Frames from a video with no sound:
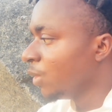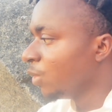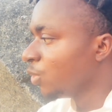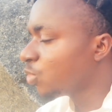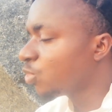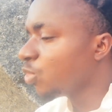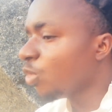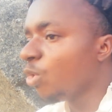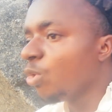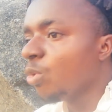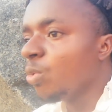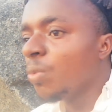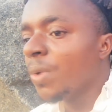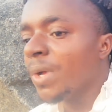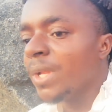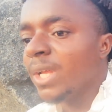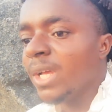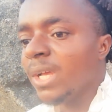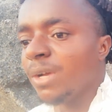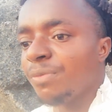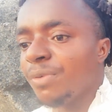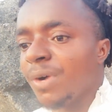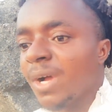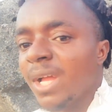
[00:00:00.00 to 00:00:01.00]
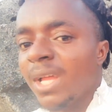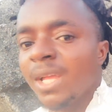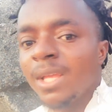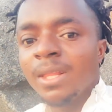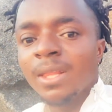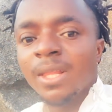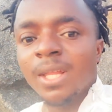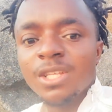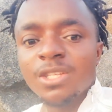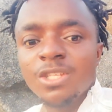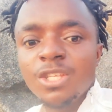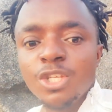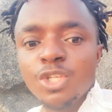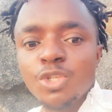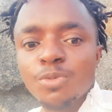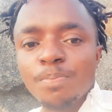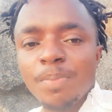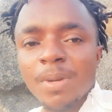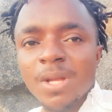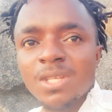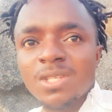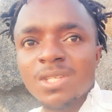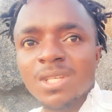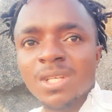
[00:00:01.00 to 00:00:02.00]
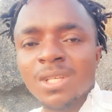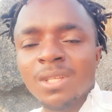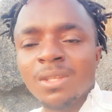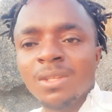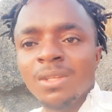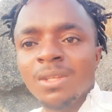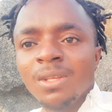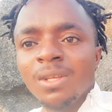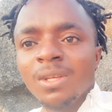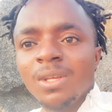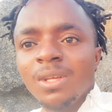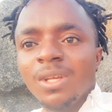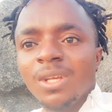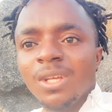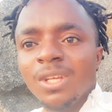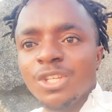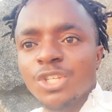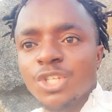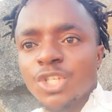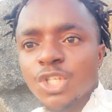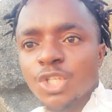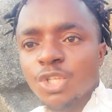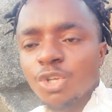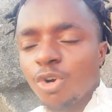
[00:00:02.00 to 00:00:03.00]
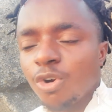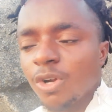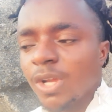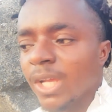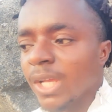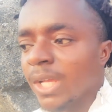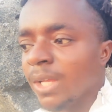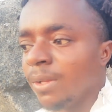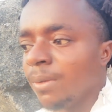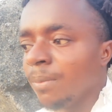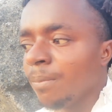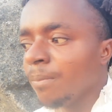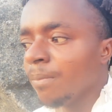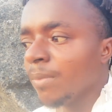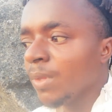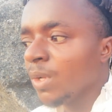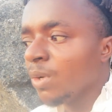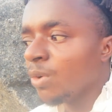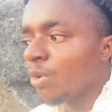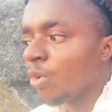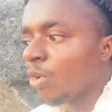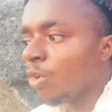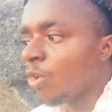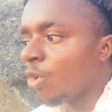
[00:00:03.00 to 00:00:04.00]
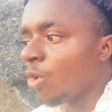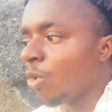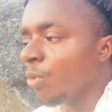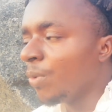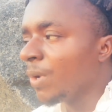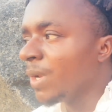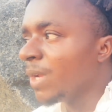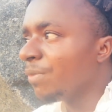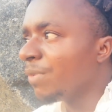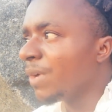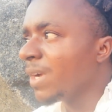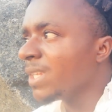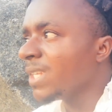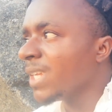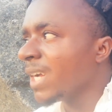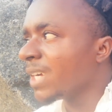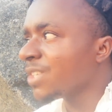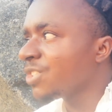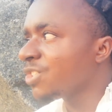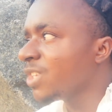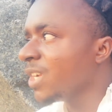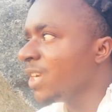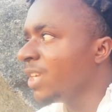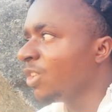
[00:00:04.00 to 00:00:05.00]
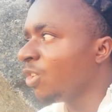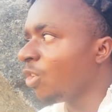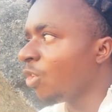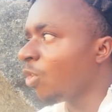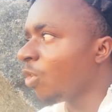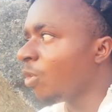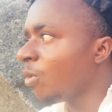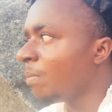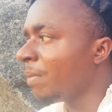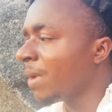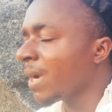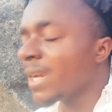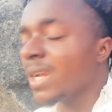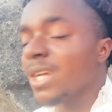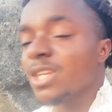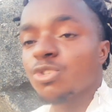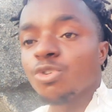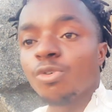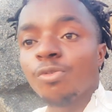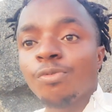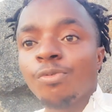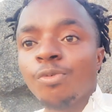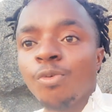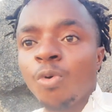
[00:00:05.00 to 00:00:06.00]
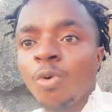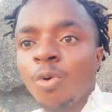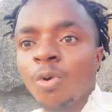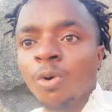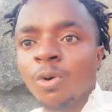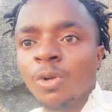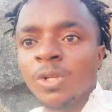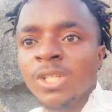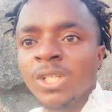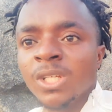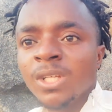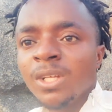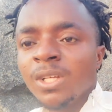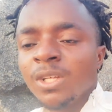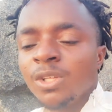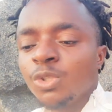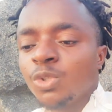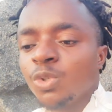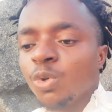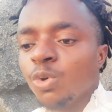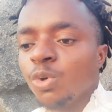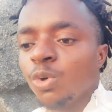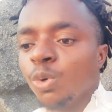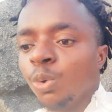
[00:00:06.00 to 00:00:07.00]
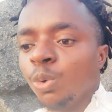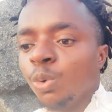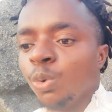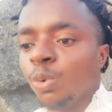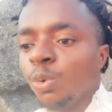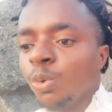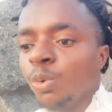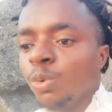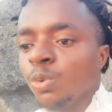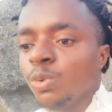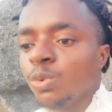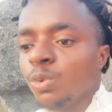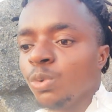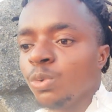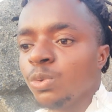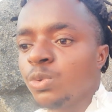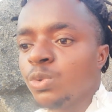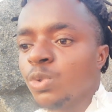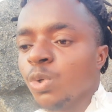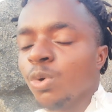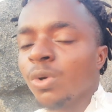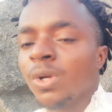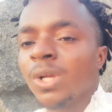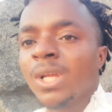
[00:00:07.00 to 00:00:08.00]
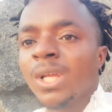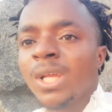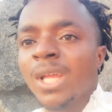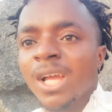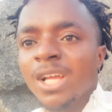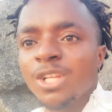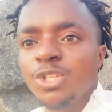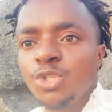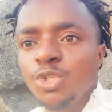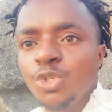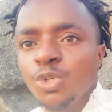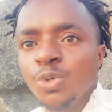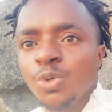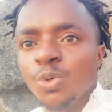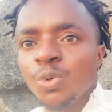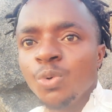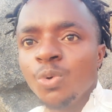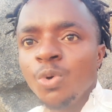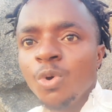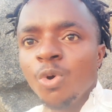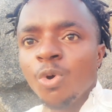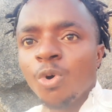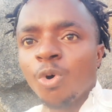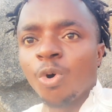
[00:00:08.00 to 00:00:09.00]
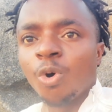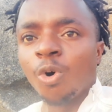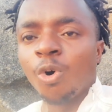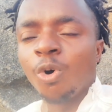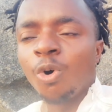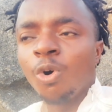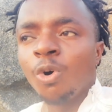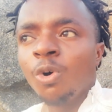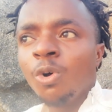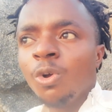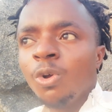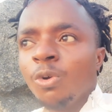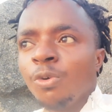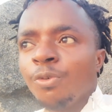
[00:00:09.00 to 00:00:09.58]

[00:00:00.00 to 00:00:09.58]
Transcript: So whenever a narcissist person is talking, or whenever they are saying all manners of words to get you, or